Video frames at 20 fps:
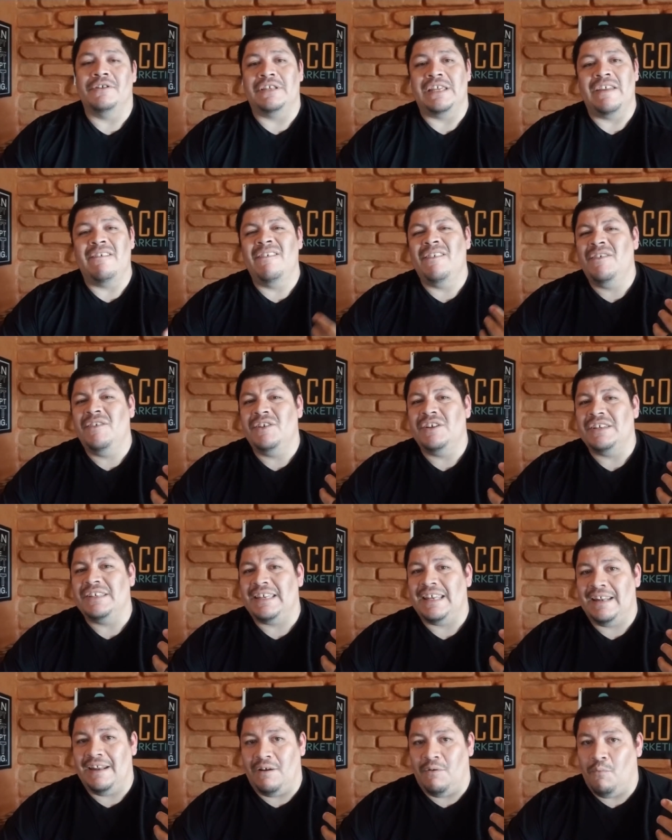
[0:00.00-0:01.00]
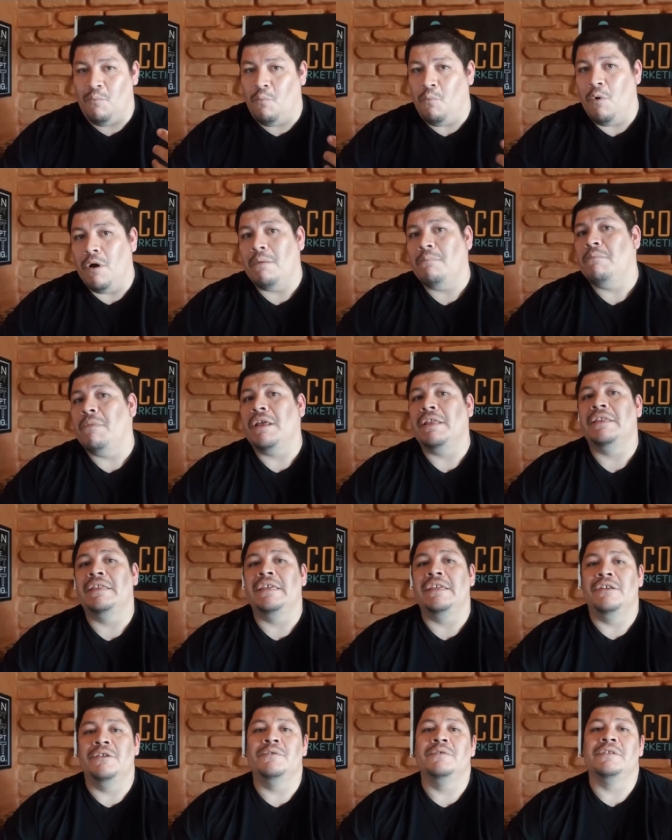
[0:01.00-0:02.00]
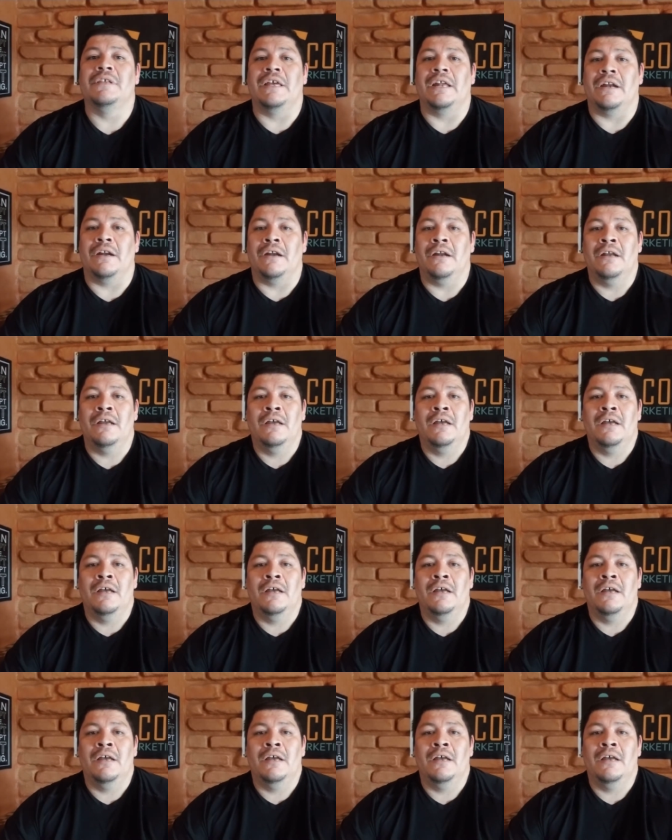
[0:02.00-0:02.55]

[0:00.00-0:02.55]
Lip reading: Even if you just send out one monthly newsletter